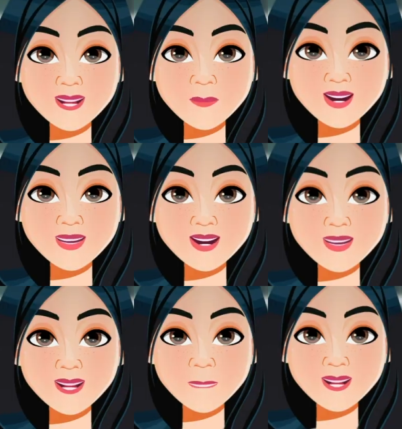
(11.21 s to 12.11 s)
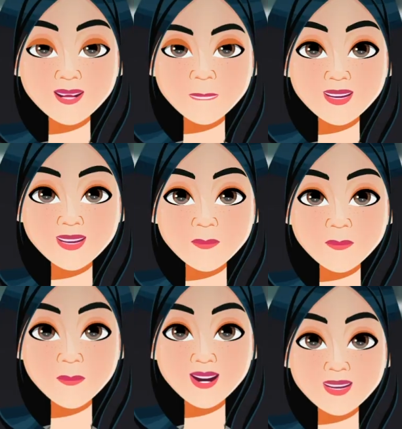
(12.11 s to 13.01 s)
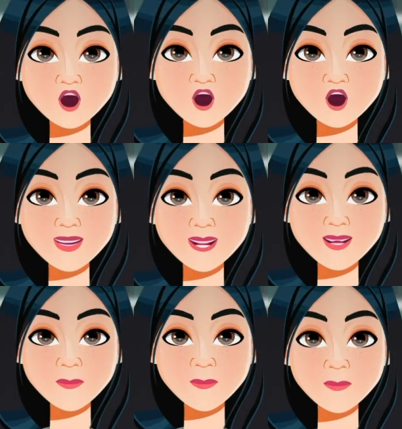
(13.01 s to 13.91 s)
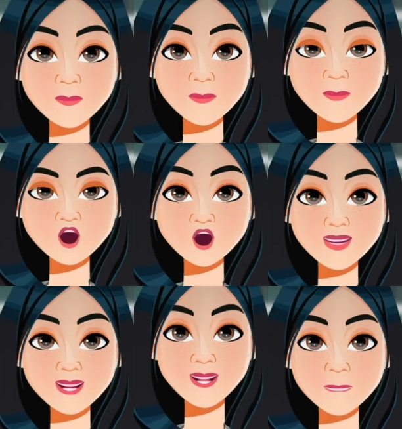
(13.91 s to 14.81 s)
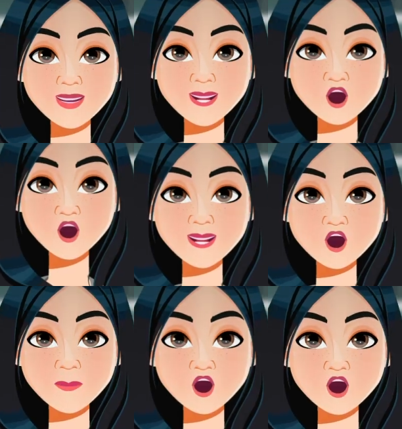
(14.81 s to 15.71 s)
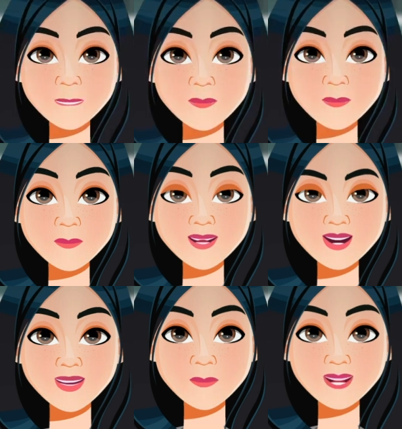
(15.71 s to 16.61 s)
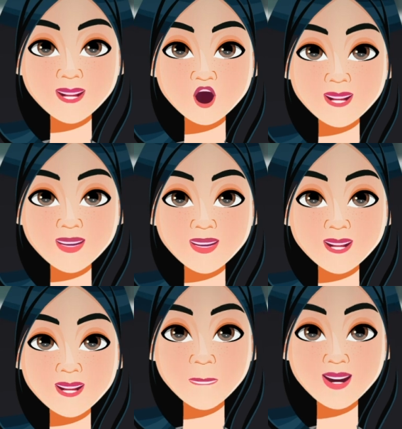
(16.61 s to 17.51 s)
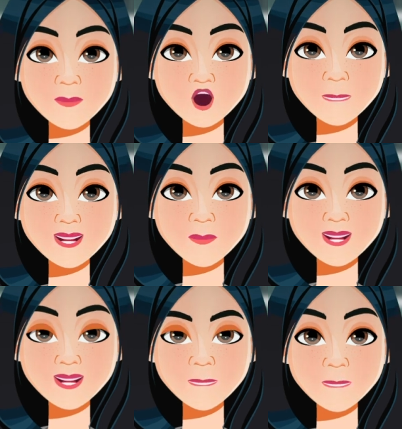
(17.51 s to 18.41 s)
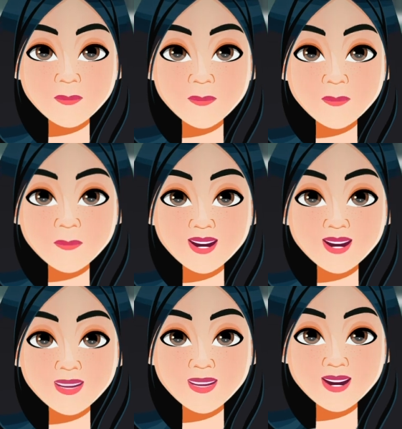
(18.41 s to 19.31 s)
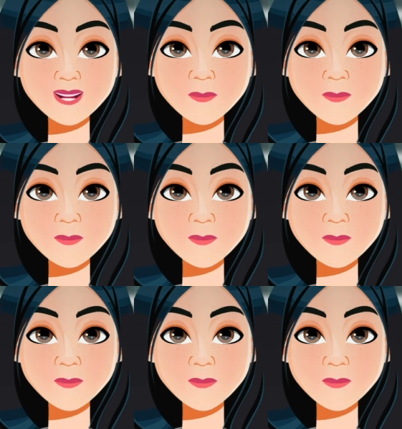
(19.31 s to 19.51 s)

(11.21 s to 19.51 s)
NEET exam preparation. Absolutely free. No fees, no hidden costs, just pure NEET knowledge at your fingertips. Our expert